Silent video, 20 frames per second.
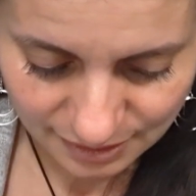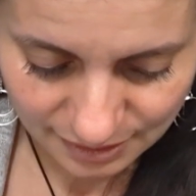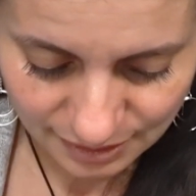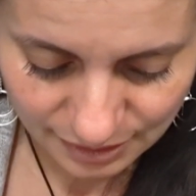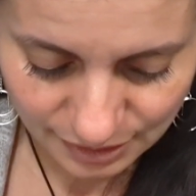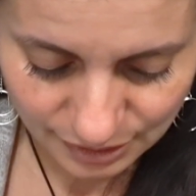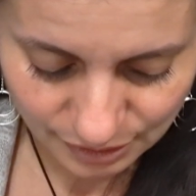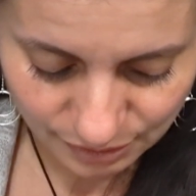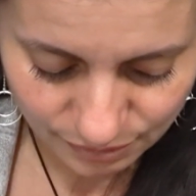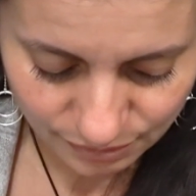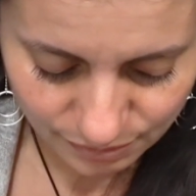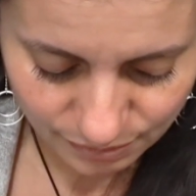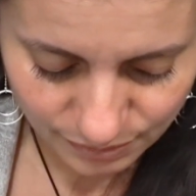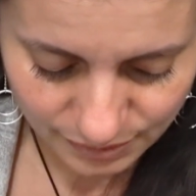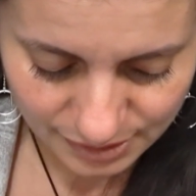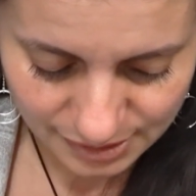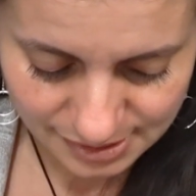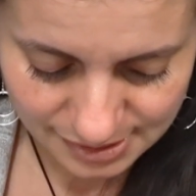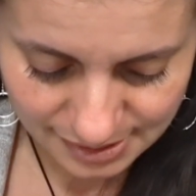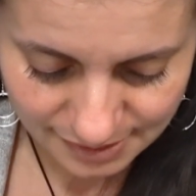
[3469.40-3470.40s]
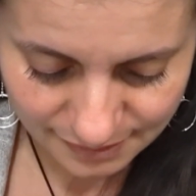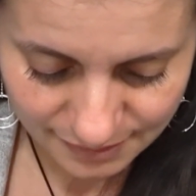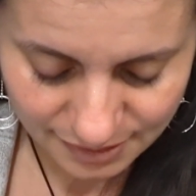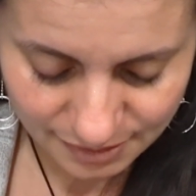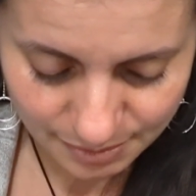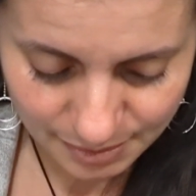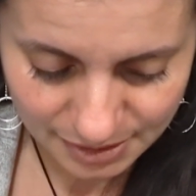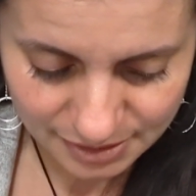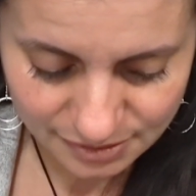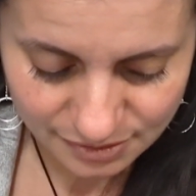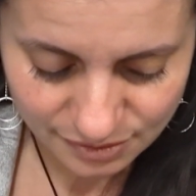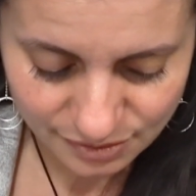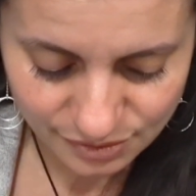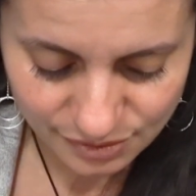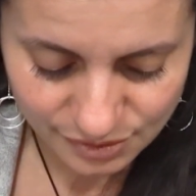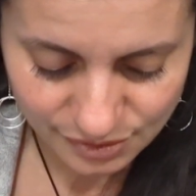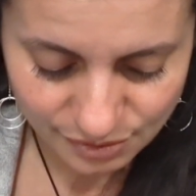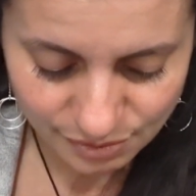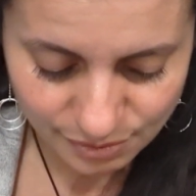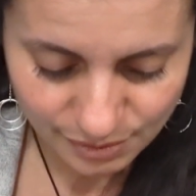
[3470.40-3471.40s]
you know, with the Seven of
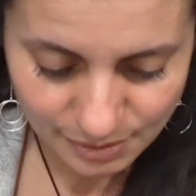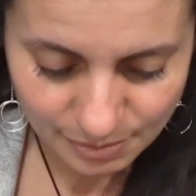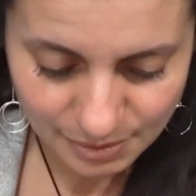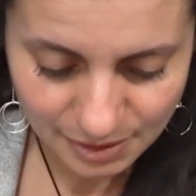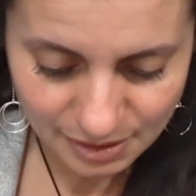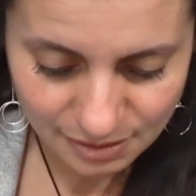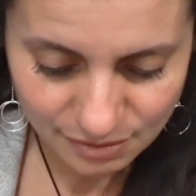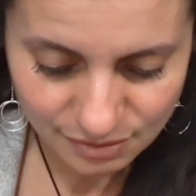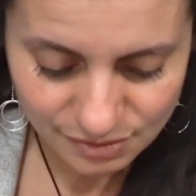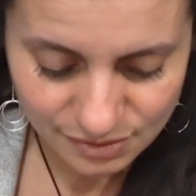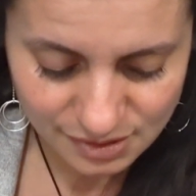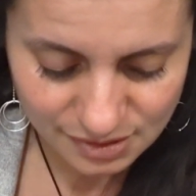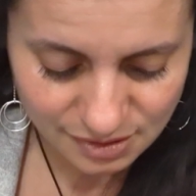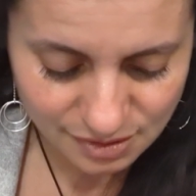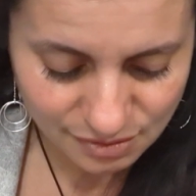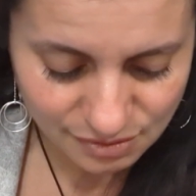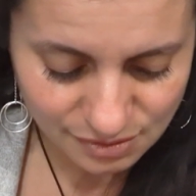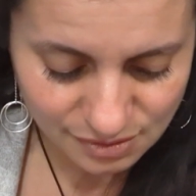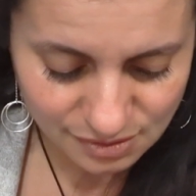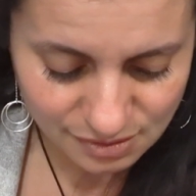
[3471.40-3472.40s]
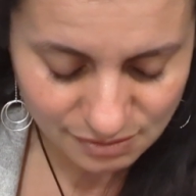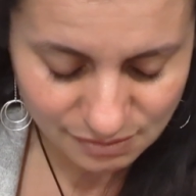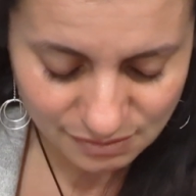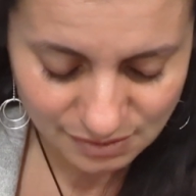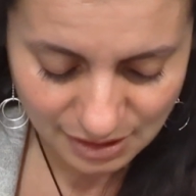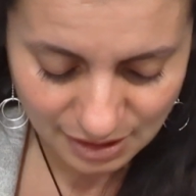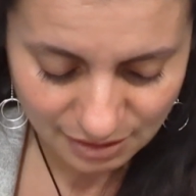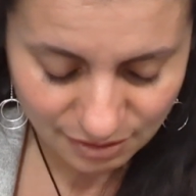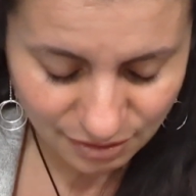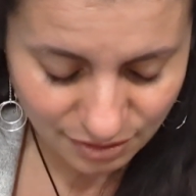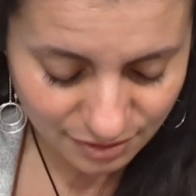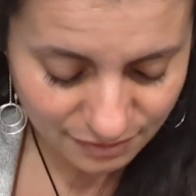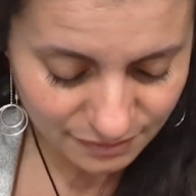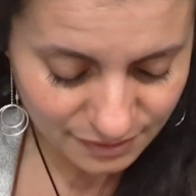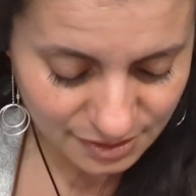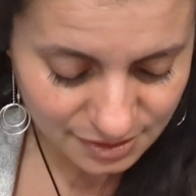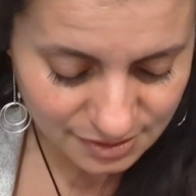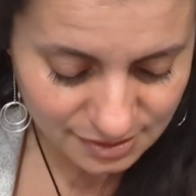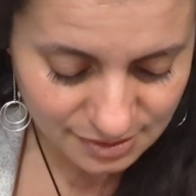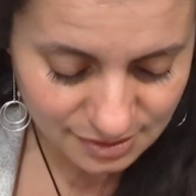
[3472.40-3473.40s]
Pentacles, you're reaping that
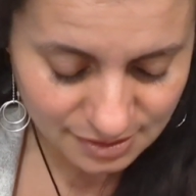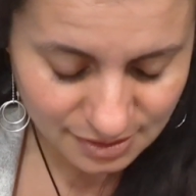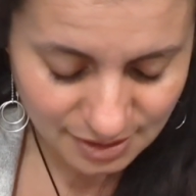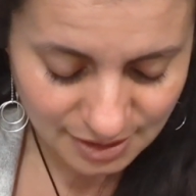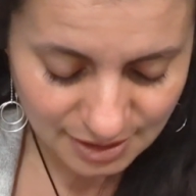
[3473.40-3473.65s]
harvest.